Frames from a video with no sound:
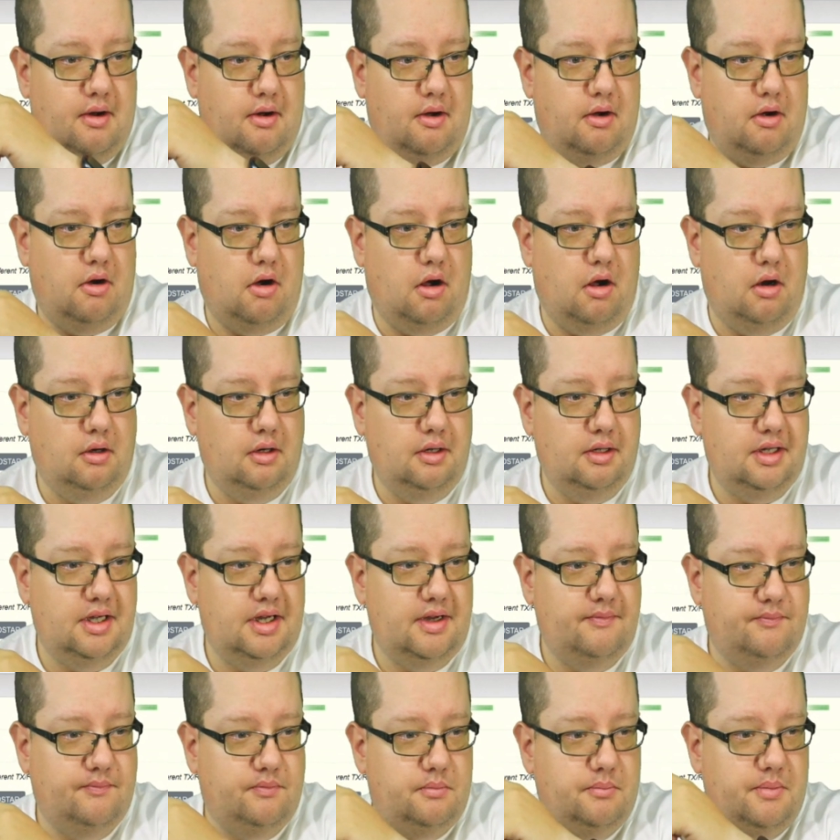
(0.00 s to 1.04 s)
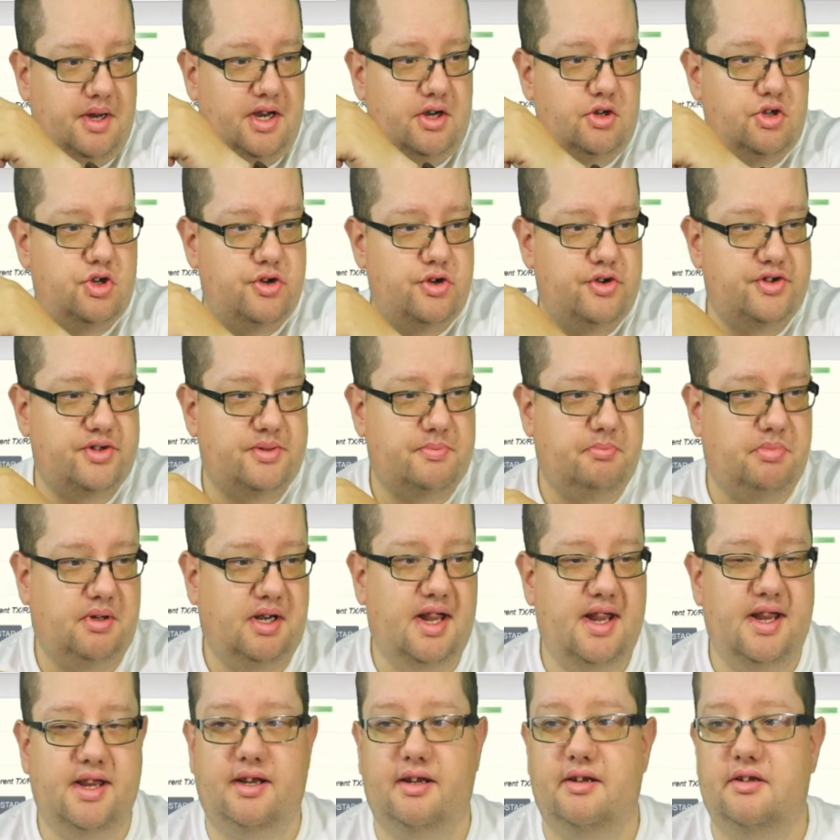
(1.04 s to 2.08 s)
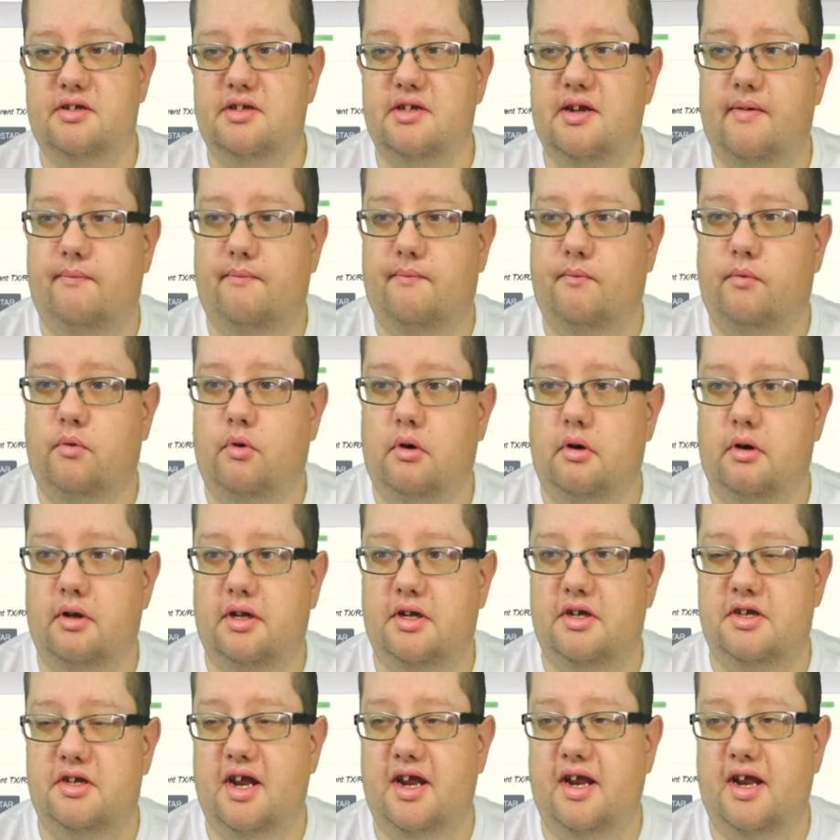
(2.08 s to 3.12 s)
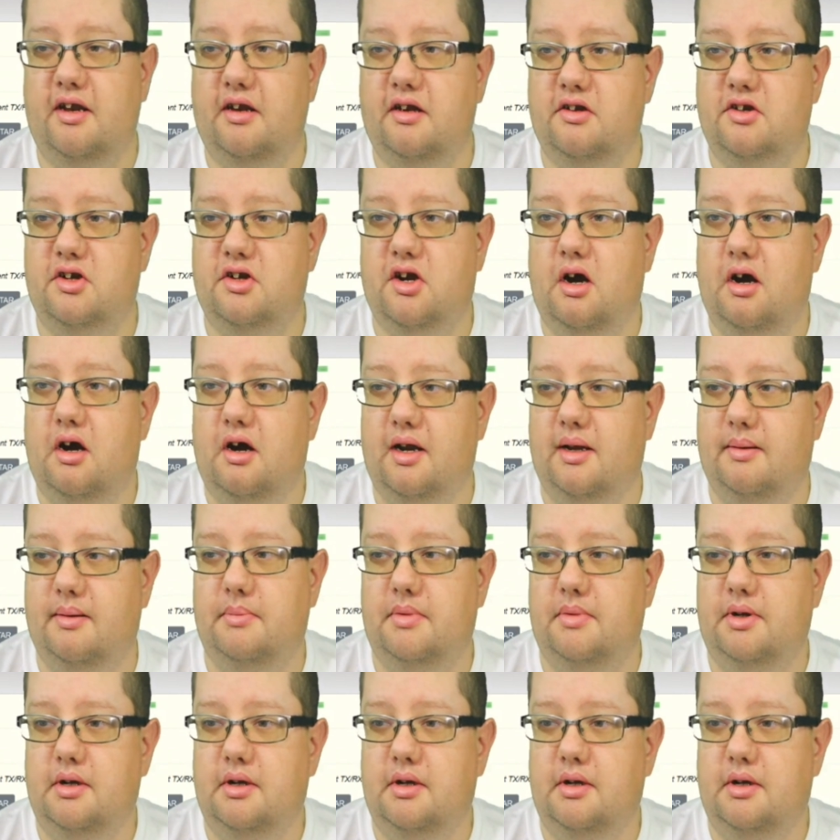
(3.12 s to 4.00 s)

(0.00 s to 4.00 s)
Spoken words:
all of the information is blank except for the day and the time.